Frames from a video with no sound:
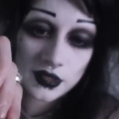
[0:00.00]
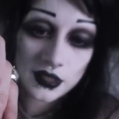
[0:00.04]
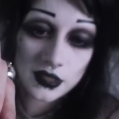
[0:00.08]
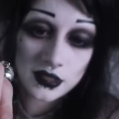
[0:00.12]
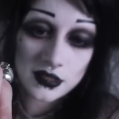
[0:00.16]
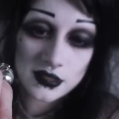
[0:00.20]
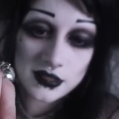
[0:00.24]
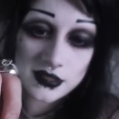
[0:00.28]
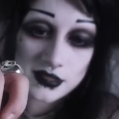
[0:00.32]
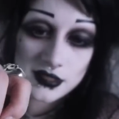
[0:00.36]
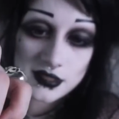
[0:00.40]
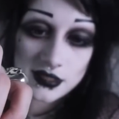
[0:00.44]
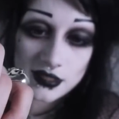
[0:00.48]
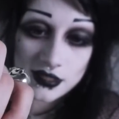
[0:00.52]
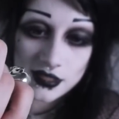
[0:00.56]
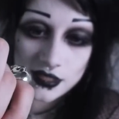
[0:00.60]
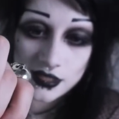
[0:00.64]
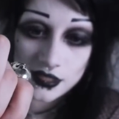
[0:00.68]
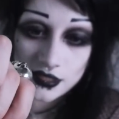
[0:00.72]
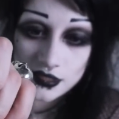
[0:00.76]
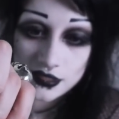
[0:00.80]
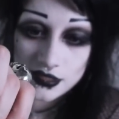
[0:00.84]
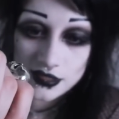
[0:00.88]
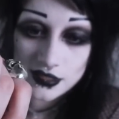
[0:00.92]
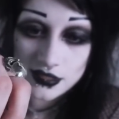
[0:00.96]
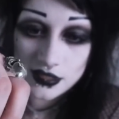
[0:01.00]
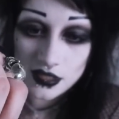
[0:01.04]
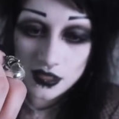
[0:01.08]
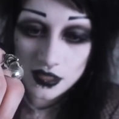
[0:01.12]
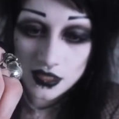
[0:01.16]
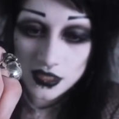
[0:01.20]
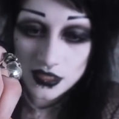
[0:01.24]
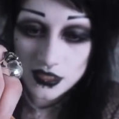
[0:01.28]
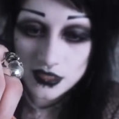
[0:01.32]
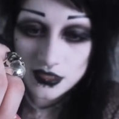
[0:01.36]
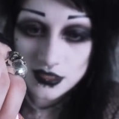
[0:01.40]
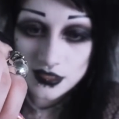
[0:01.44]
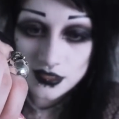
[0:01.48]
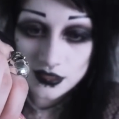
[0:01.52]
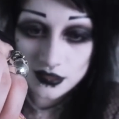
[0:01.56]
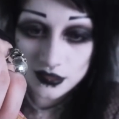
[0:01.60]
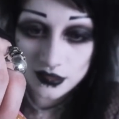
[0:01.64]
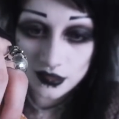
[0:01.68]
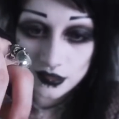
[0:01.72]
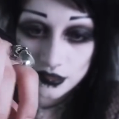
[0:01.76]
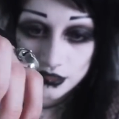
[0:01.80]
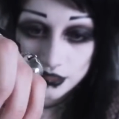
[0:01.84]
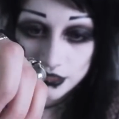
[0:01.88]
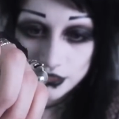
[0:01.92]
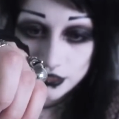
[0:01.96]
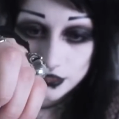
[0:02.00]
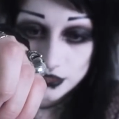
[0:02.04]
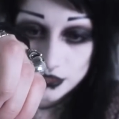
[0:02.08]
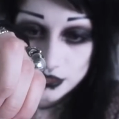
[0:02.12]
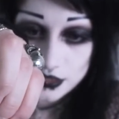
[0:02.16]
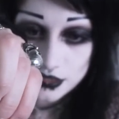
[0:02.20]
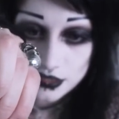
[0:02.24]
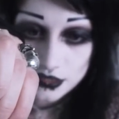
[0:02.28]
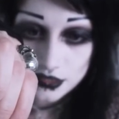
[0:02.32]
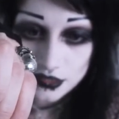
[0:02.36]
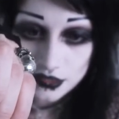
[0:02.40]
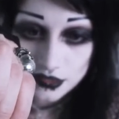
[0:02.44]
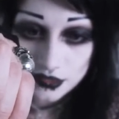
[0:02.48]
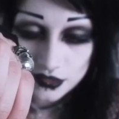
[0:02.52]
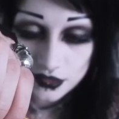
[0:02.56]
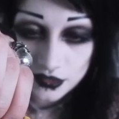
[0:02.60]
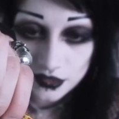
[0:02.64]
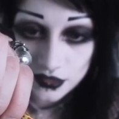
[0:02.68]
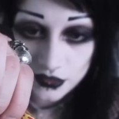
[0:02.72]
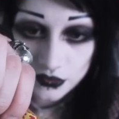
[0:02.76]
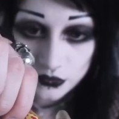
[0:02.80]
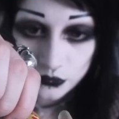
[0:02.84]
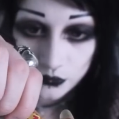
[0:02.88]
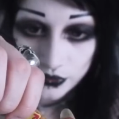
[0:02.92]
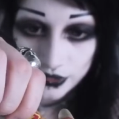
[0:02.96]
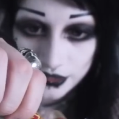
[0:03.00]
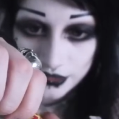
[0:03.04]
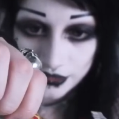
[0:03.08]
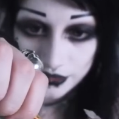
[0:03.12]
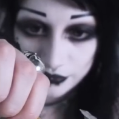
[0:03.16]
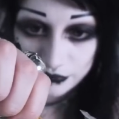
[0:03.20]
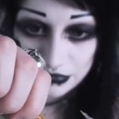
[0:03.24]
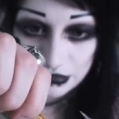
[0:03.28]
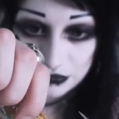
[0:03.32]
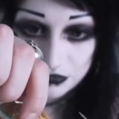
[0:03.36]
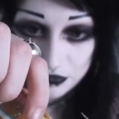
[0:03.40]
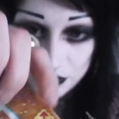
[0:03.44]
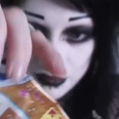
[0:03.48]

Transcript: is the size guide annoyingly wrapped